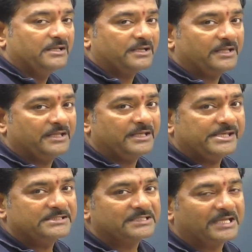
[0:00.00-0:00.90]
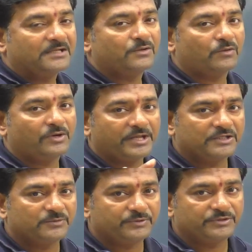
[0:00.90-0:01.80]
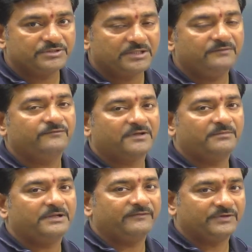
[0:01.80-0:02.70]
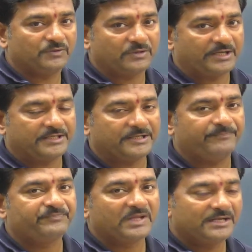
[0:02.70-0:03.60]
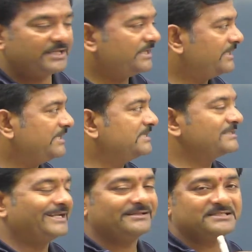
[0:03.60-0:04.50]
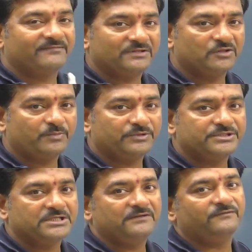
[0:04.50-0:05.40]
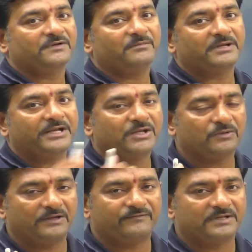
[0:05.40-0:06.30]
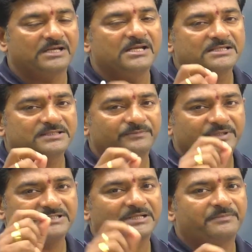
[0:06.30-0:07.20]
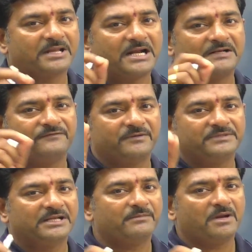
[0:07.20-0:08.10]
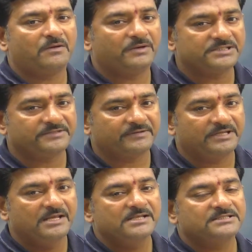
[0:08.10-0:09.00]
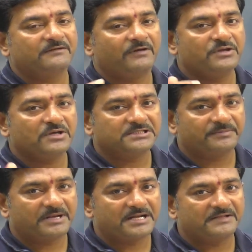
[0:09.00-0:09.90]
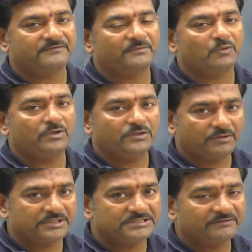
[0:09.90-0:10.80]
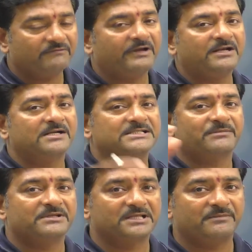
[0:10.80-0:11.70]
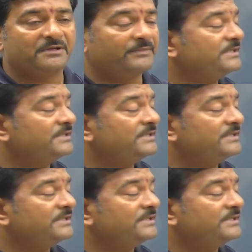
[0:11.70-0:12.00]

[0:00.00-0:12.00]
T is at 20th position from left to right. T is at a 7th position from right to left. Simply subtract from the number 27. Sir, why you are subtracting from only 27? Why not some other number?